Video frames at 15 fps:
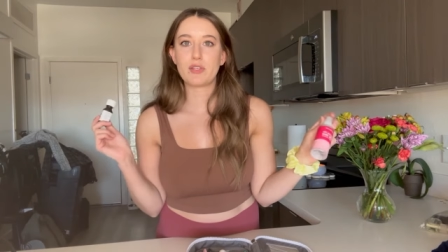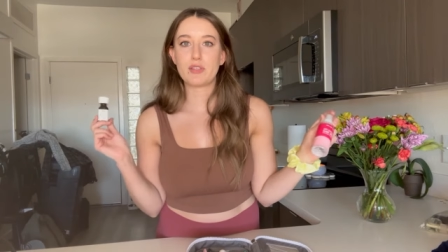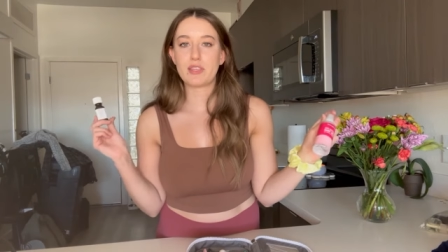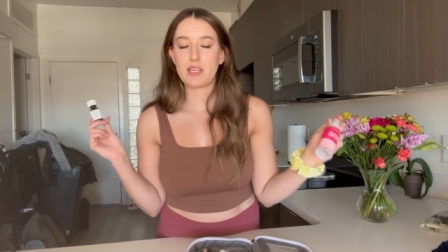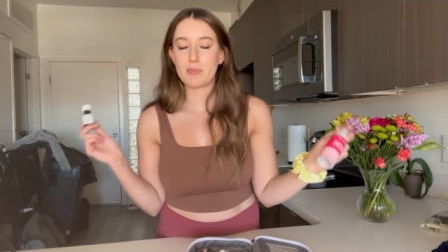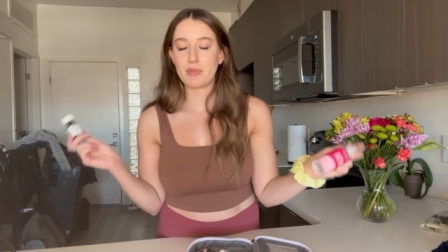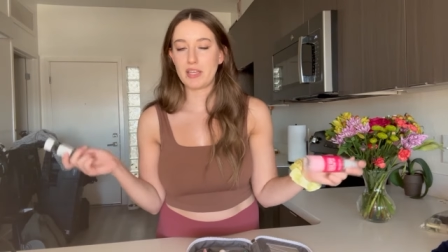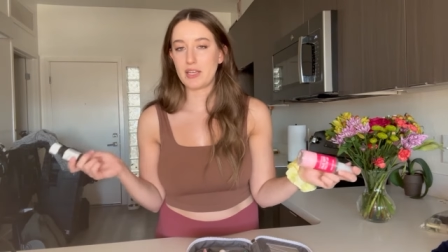
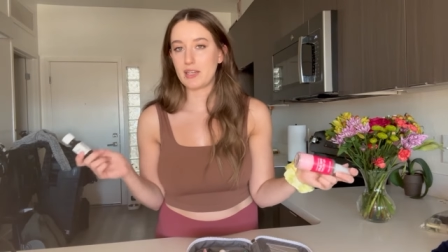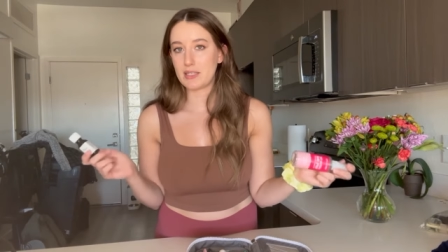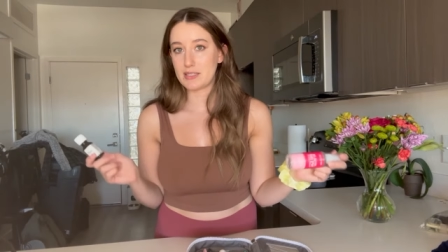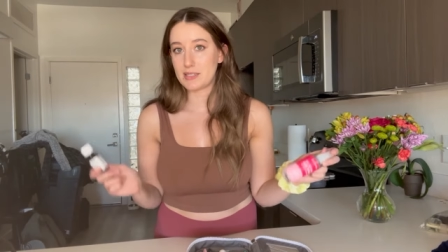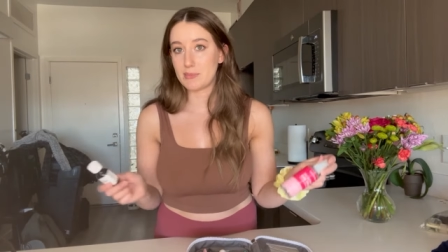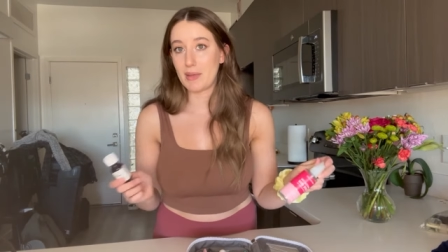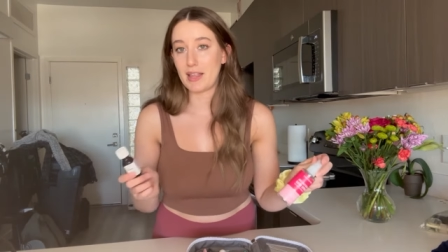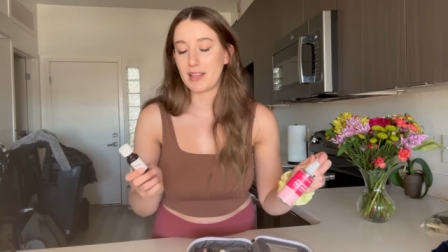the plane is
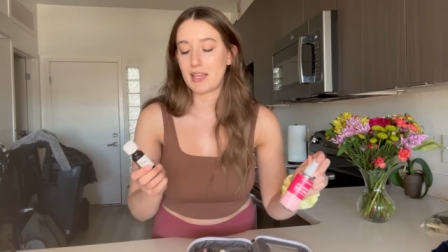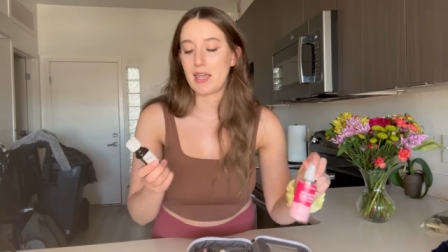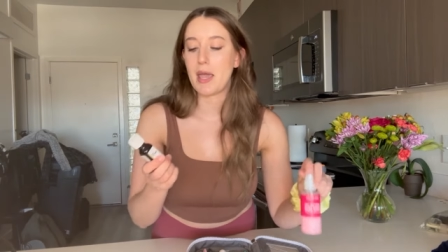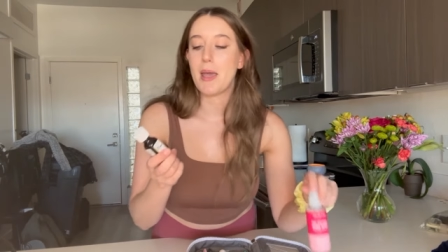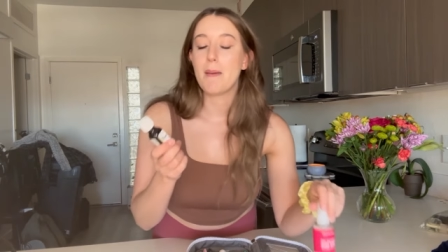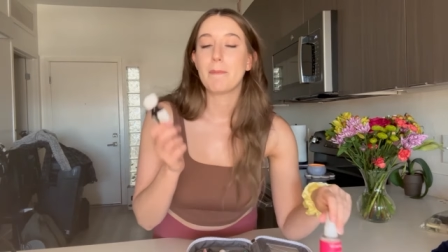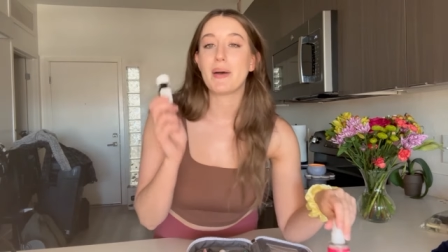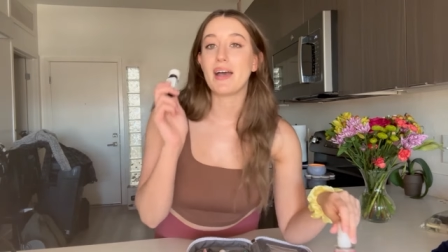smelly,
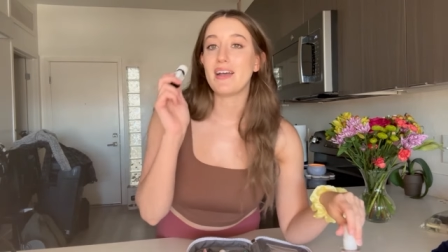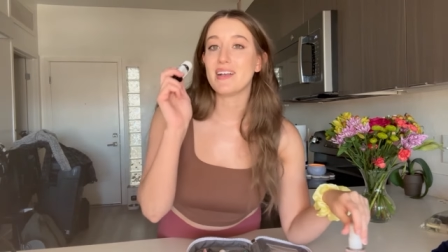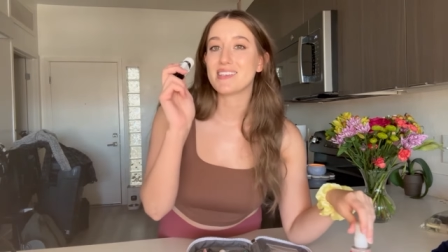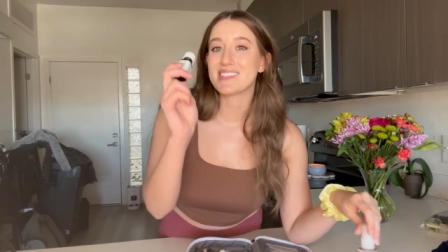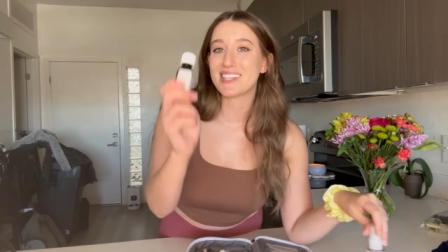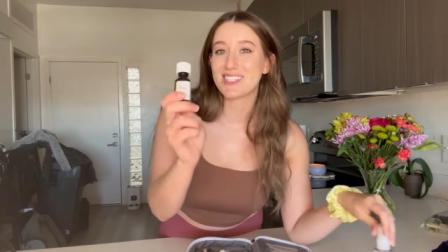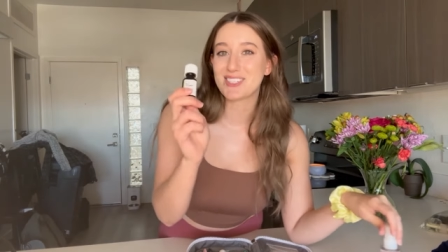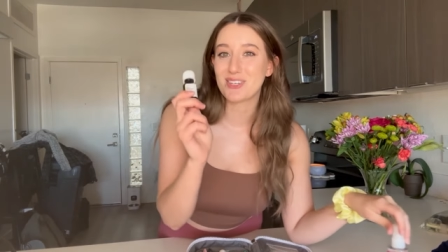but
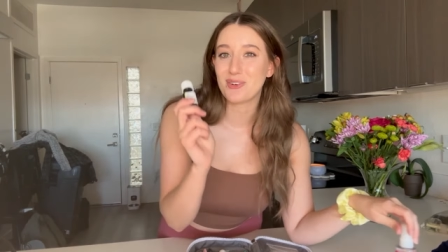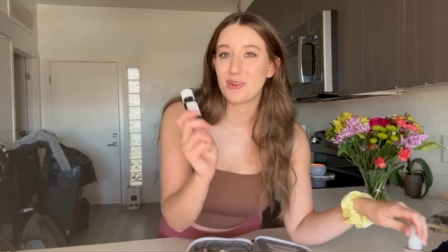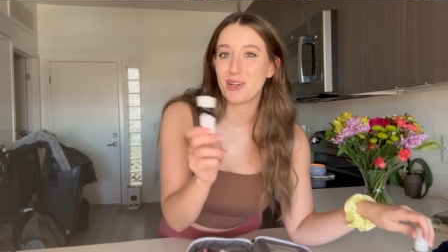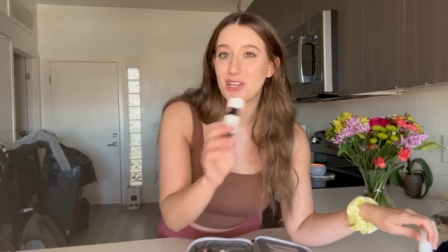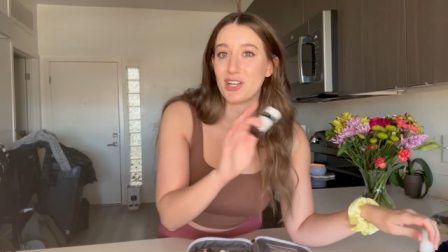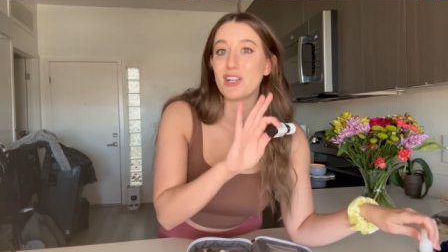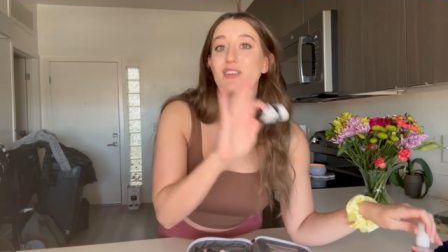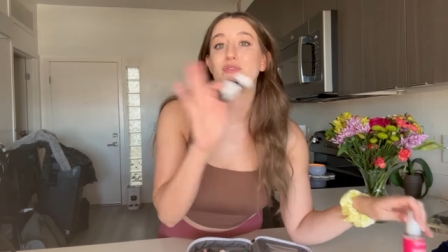essential oil.